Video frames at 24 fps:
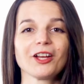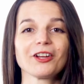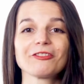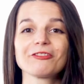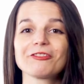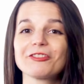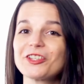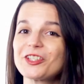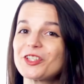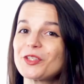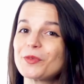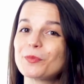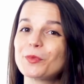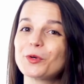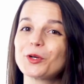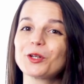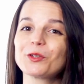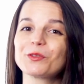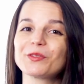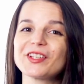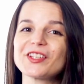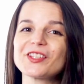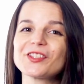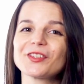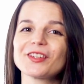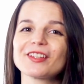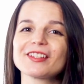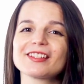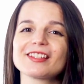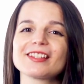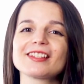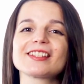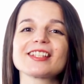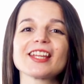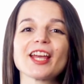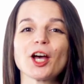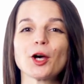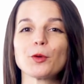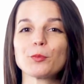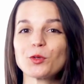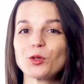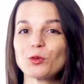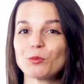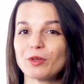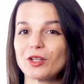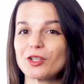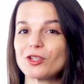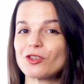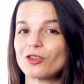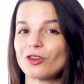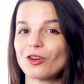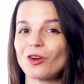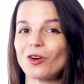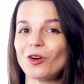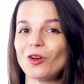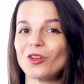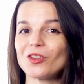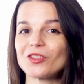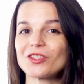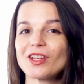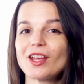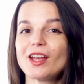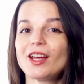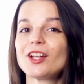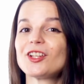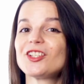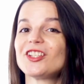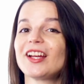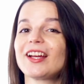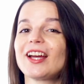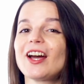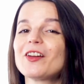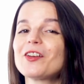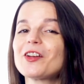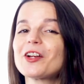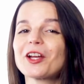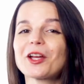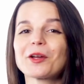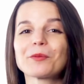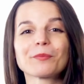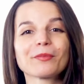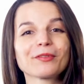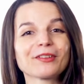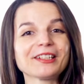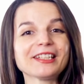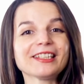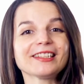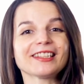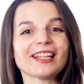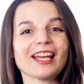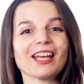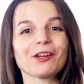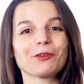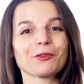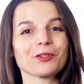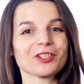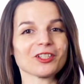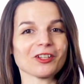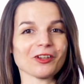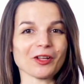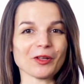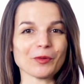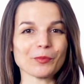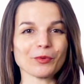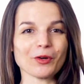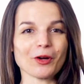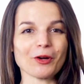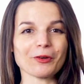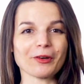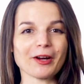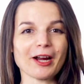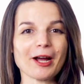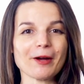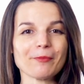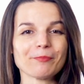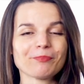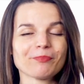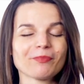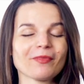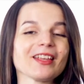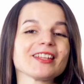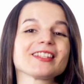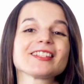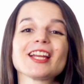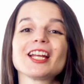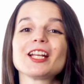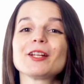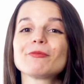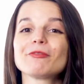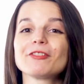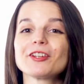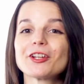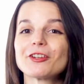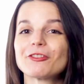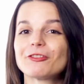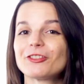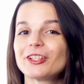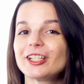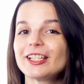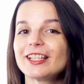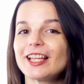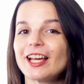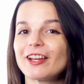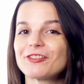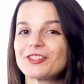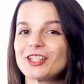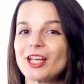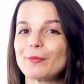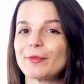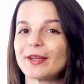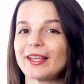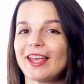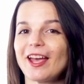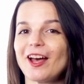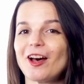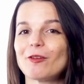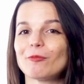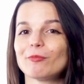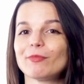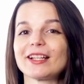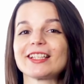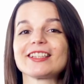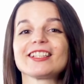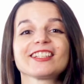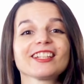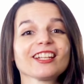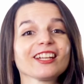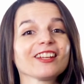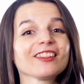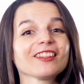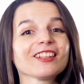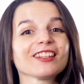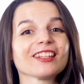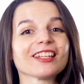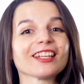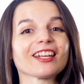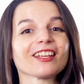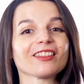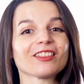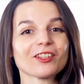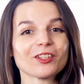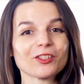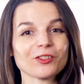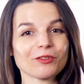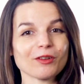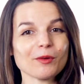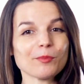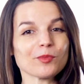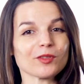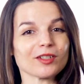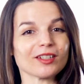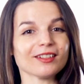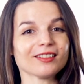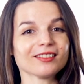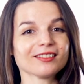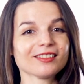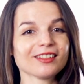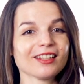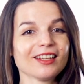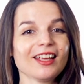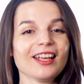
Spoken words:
For some more resources to help you reach your goals, check out our complete language learning program. Sign up for your free lifetime account by clicking on the link in the description.